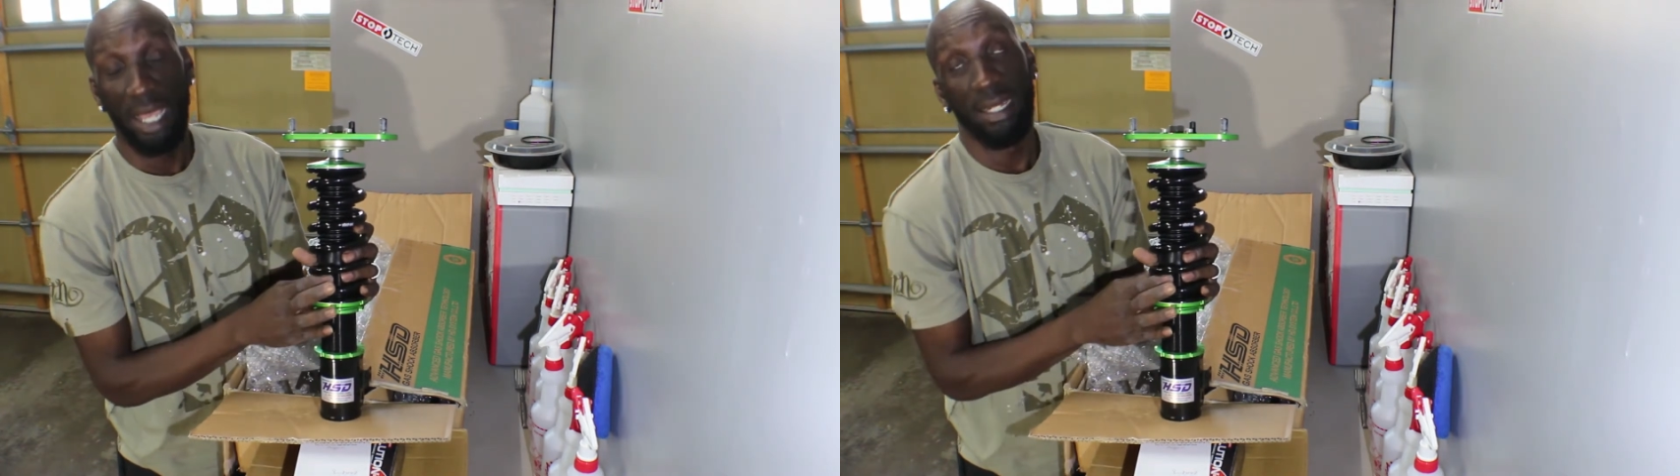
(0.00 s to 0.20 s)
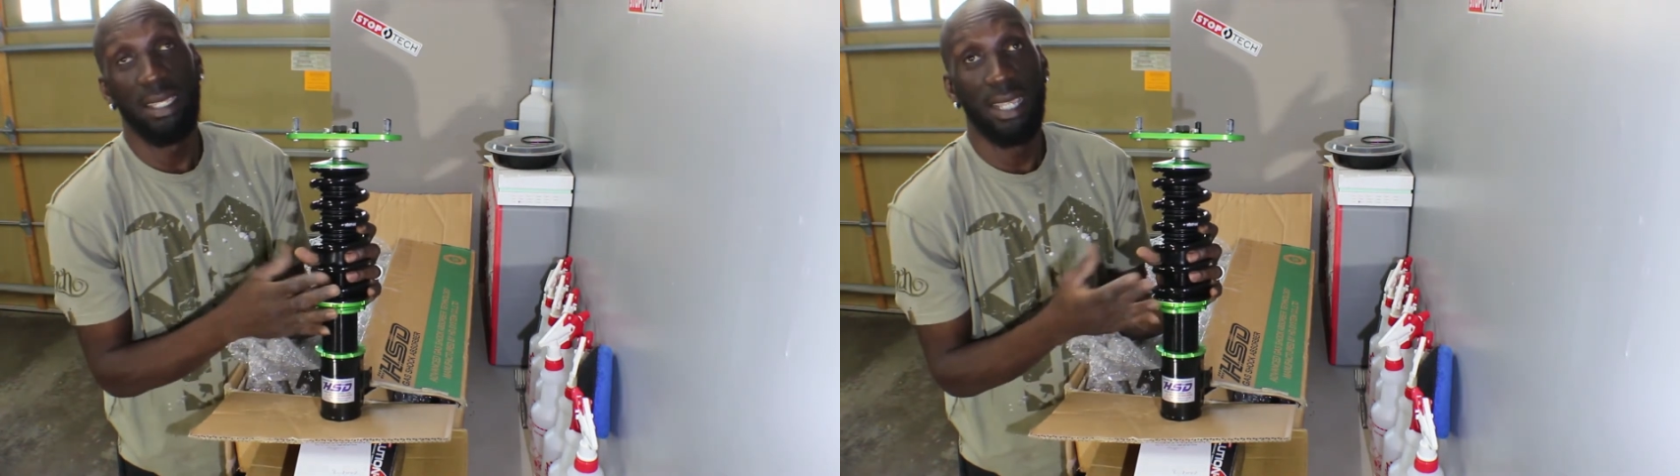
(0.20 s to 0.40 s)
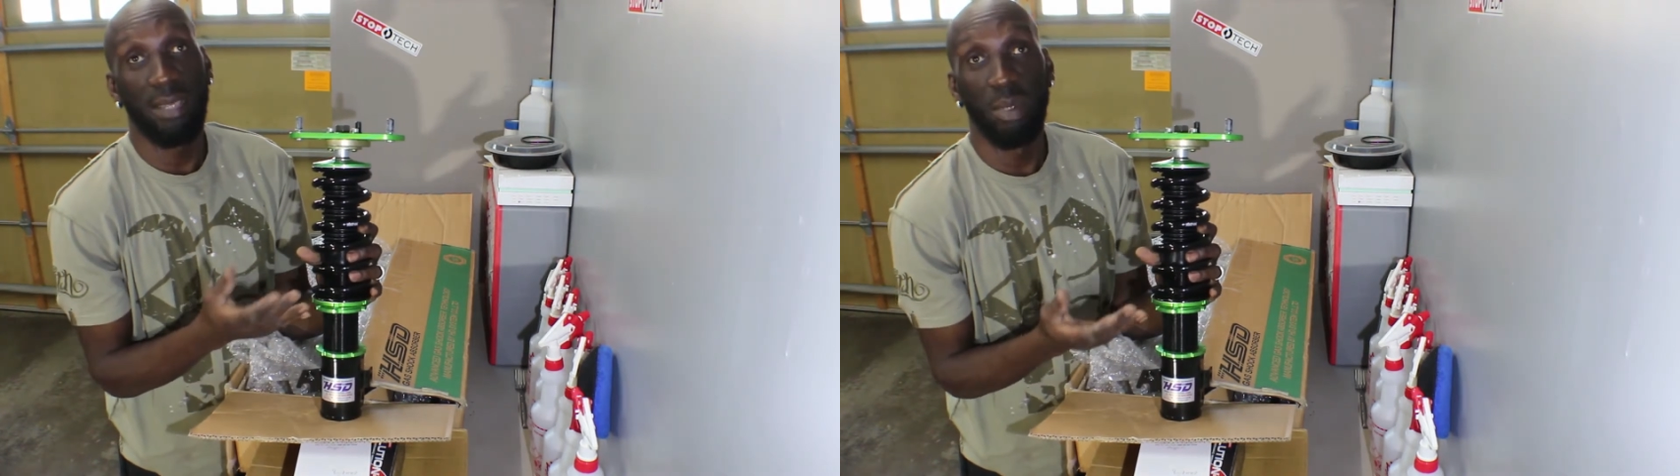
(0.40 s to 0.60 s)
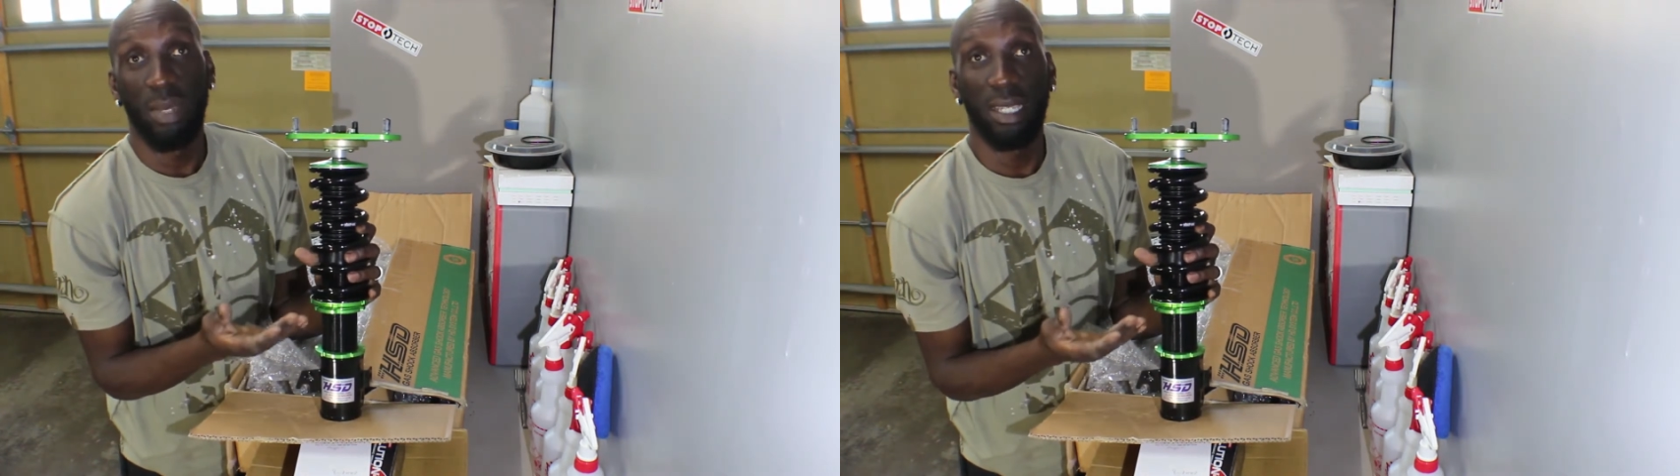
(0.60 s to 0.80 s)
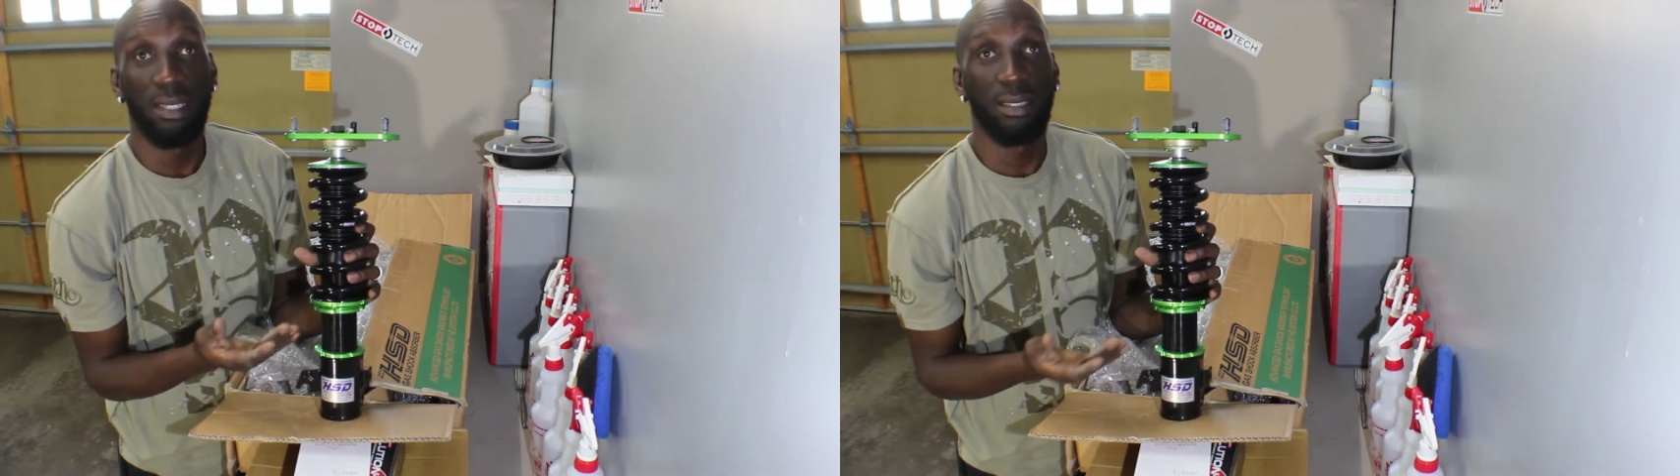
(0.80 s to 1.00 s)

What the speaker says: These guys have been making